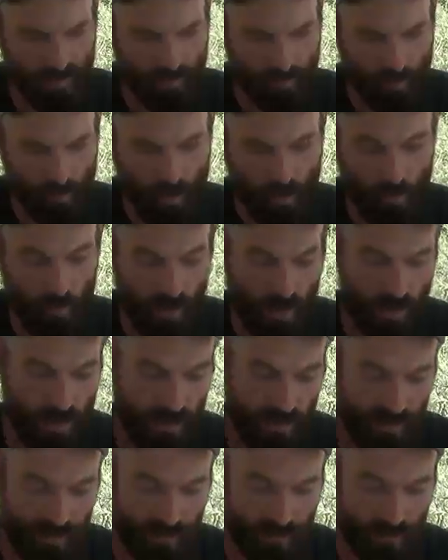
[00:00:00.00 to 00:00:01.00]
But what I
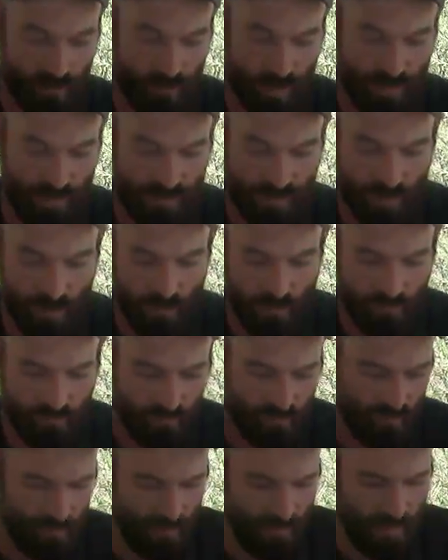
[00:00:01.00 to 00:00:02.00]
like to do myself,
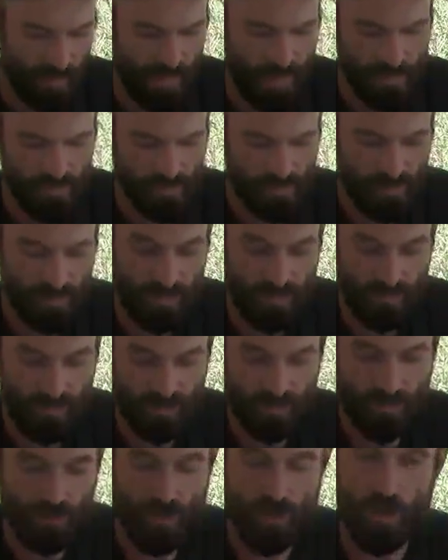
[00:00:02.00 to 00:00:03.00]
I actually like to
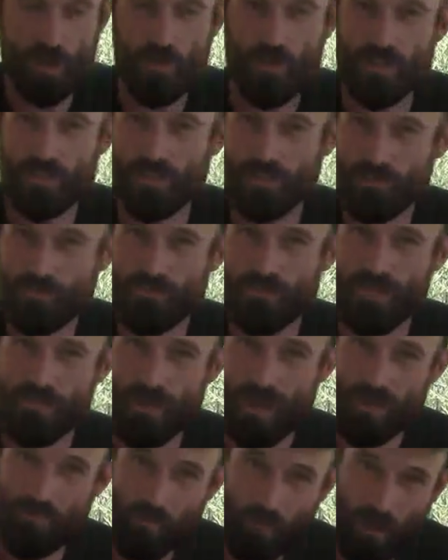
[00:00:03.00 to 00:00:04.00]
go and look for them
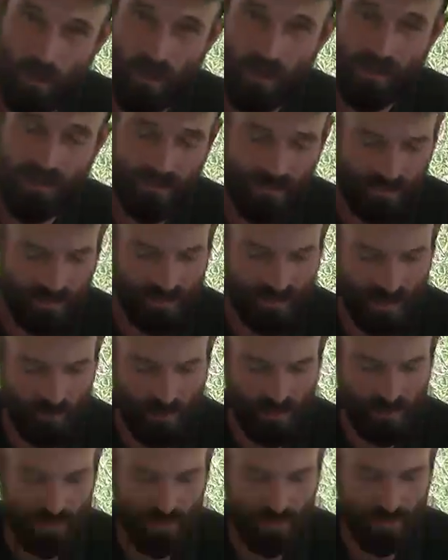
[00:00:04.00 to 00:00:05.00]
out in parks and
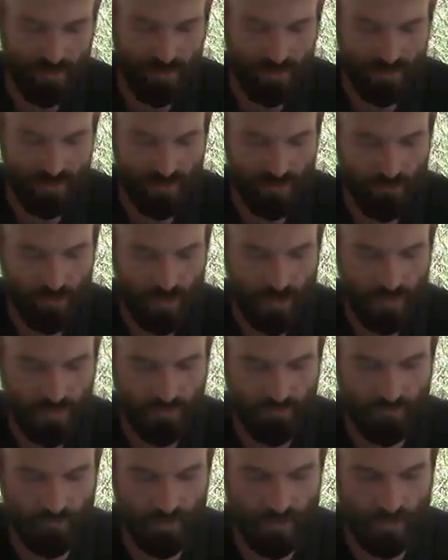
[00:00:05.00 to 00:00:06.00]
cemeteries and see what I can
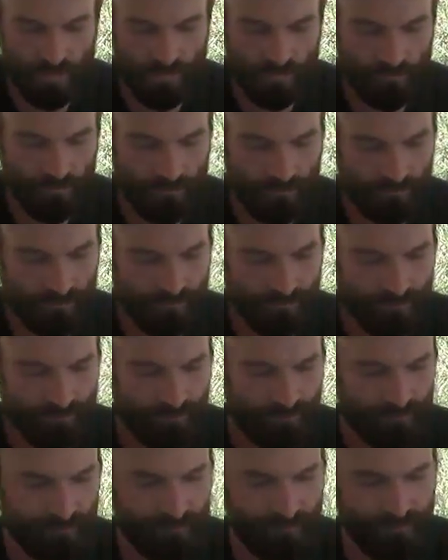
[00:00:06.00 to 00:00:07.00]
find.
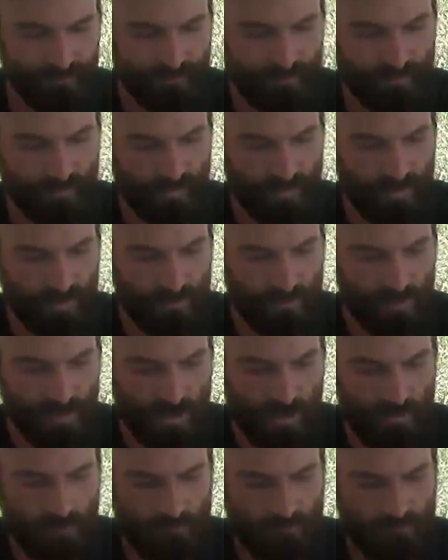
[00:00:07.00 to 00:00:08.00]

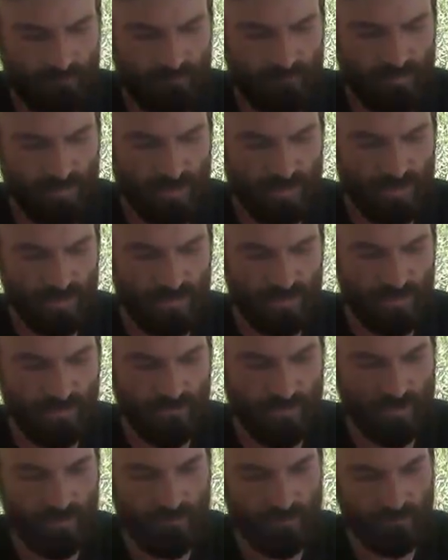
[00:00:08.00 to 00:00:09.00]
Okay, get this glove
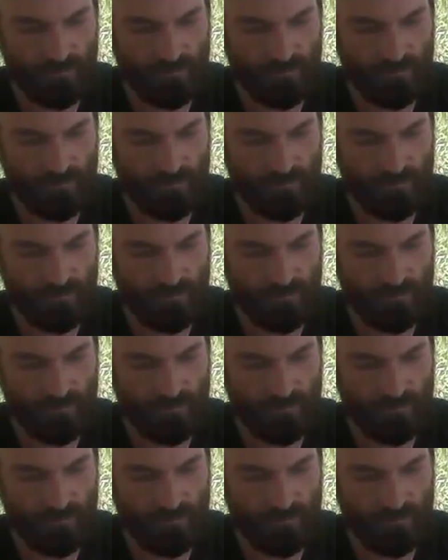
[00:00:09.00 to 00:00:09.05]
on.